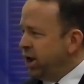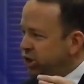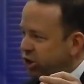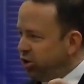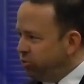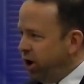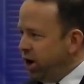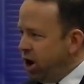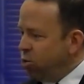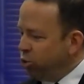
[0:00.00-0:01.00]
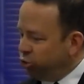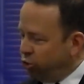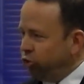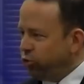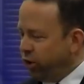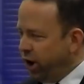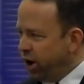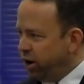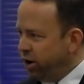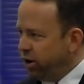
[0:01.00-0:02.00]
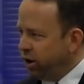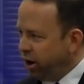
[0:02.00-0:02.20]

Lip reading: Instead of right now, we're so shorthanded